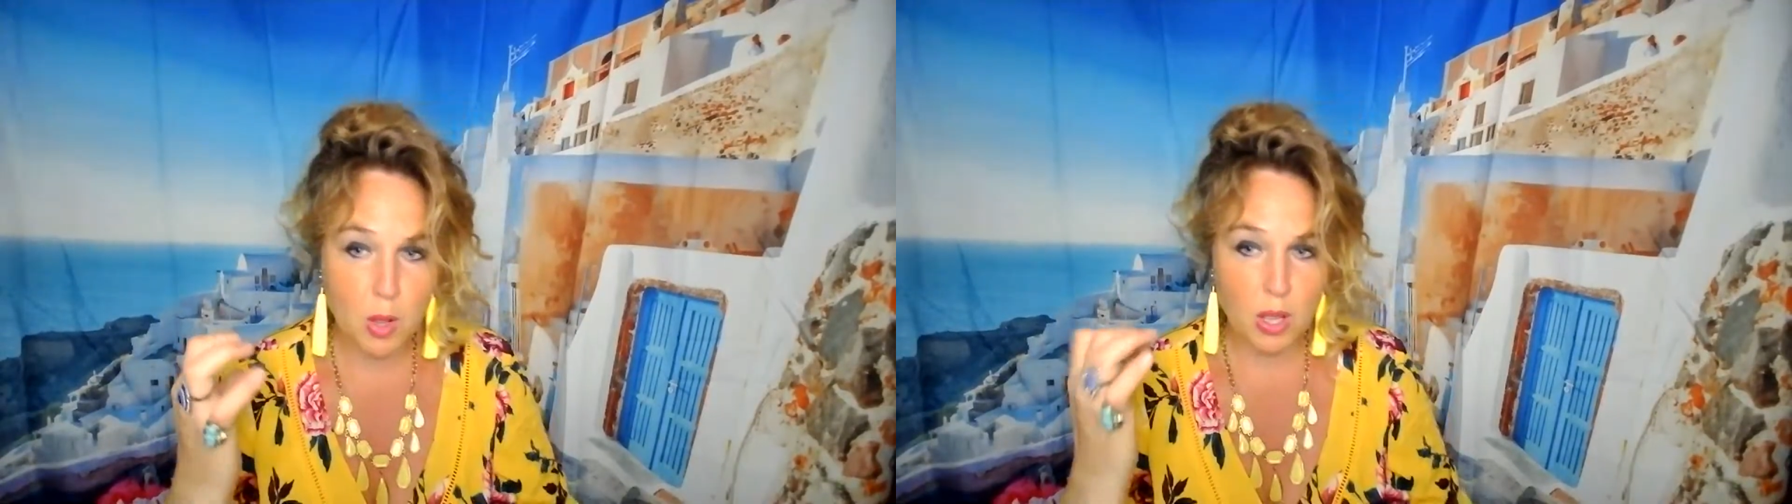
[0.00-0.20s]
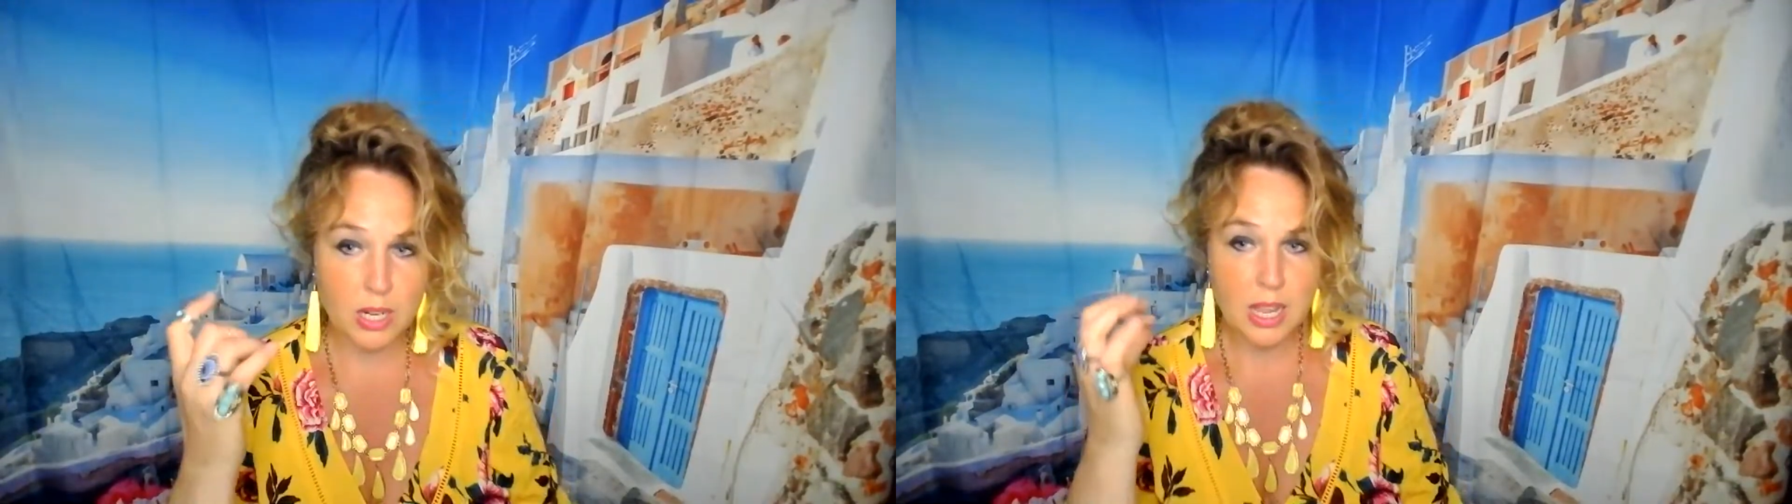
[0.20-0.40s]

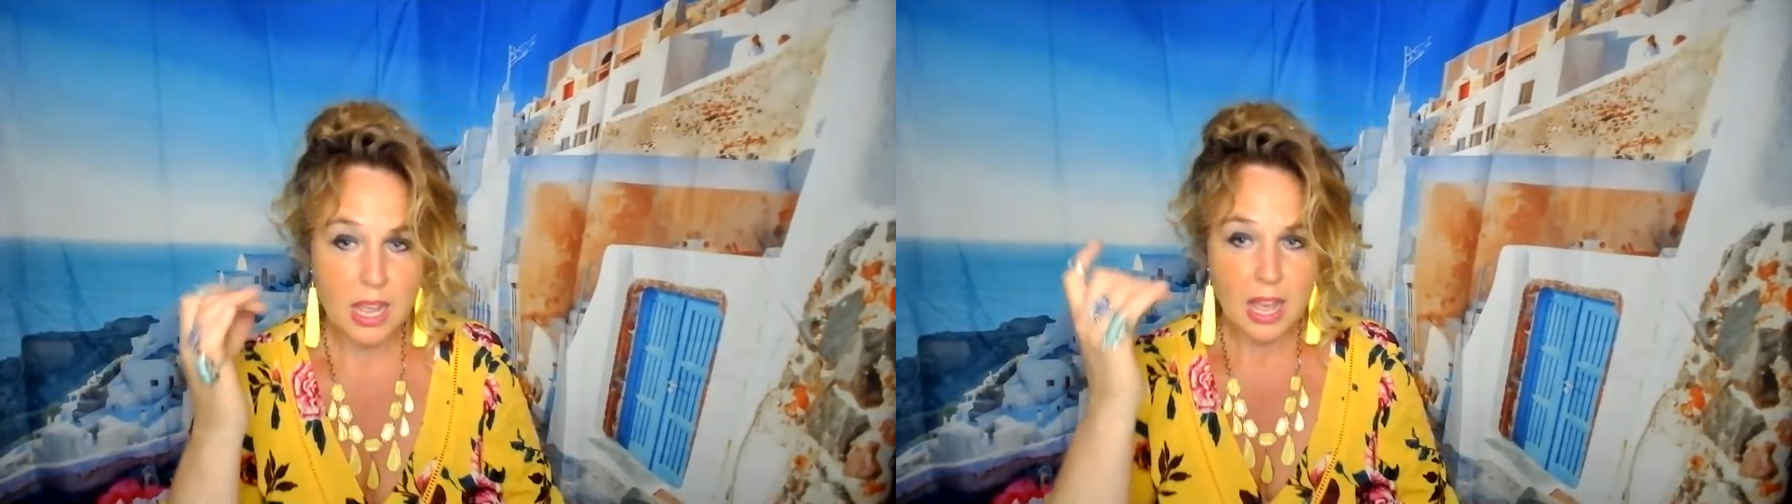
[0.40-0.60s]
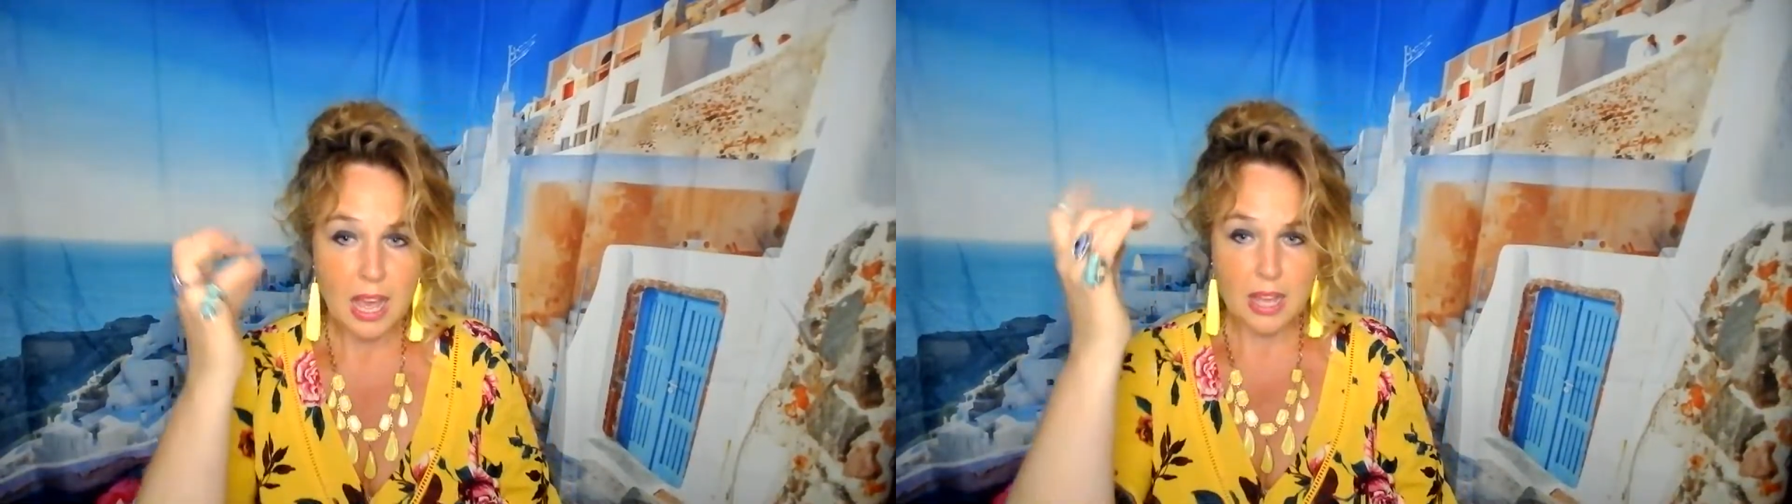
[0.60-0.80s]
on
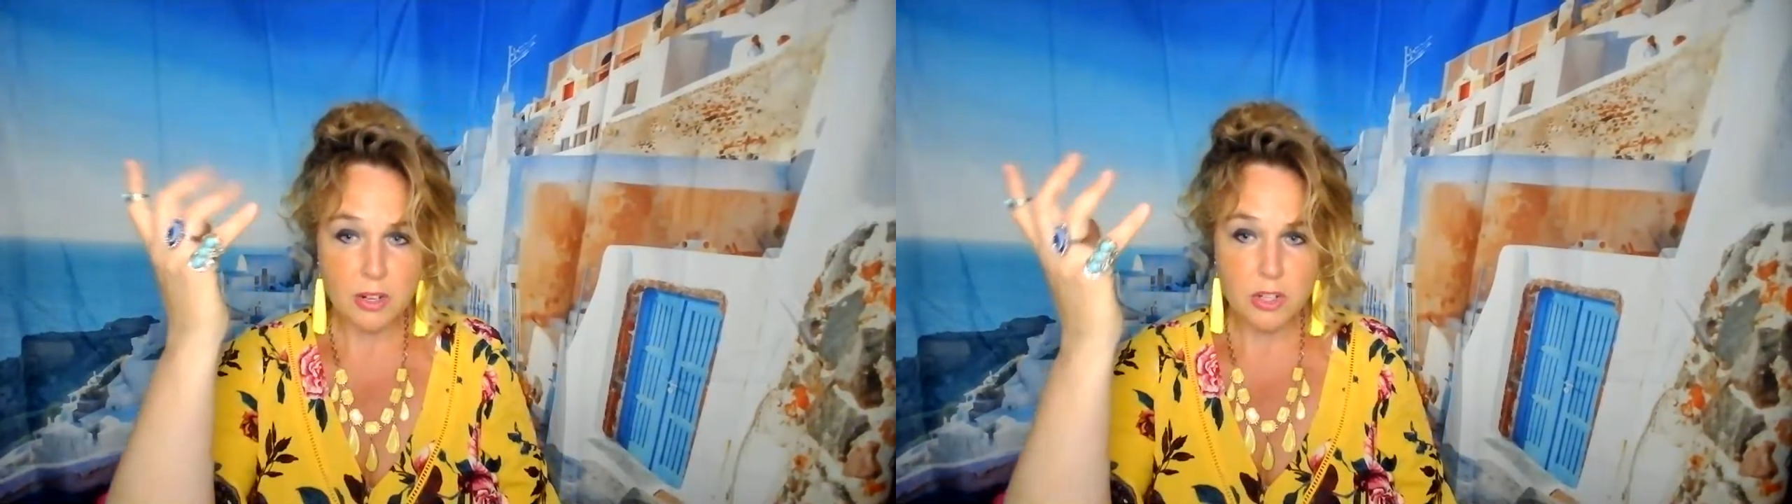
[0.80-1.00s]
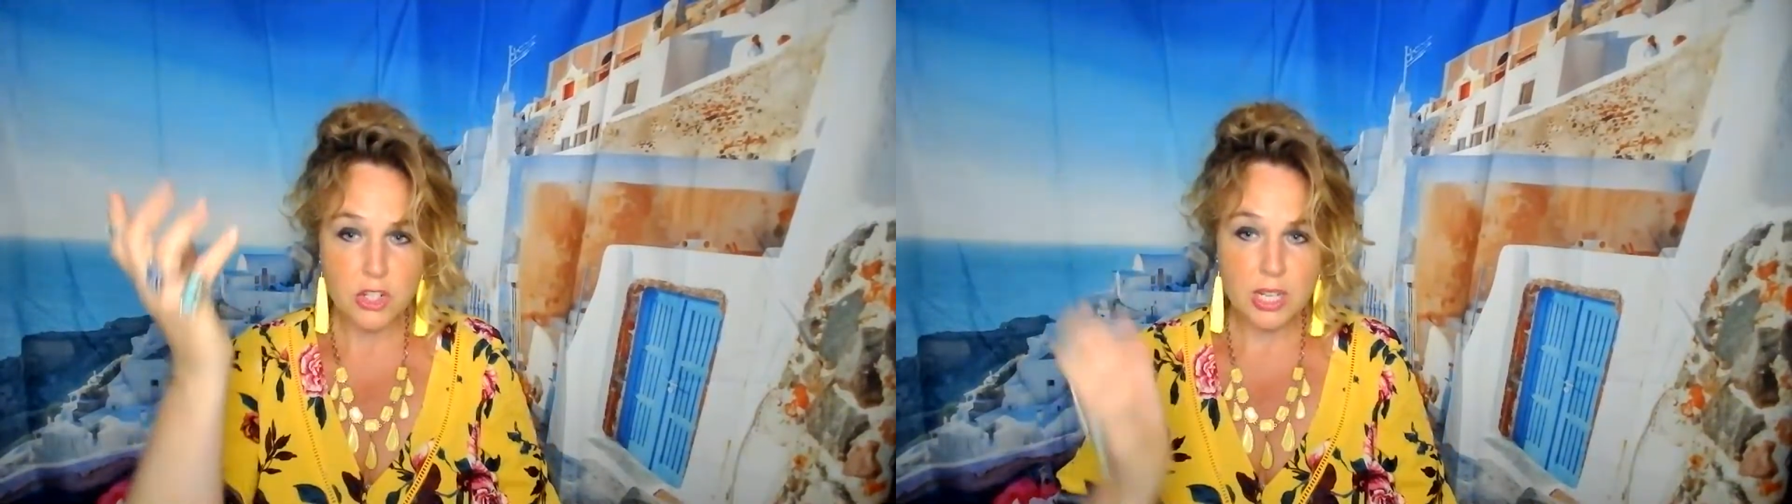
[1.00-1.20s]

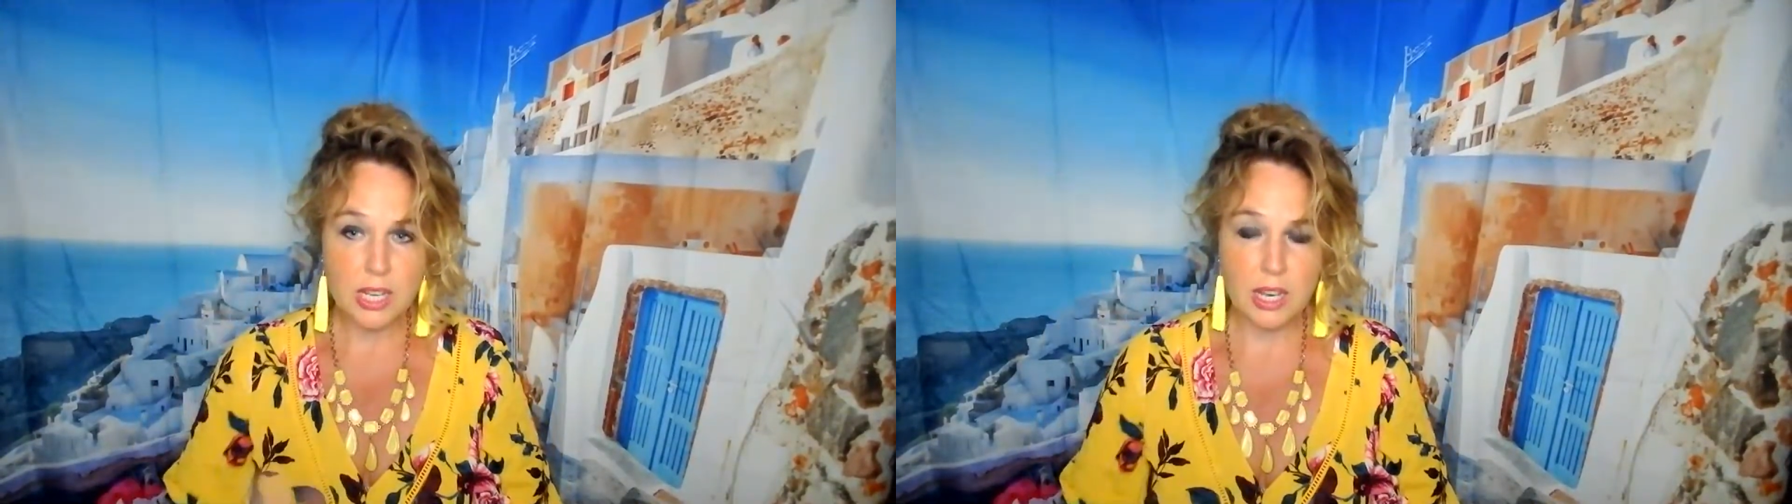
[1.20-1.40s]
energy,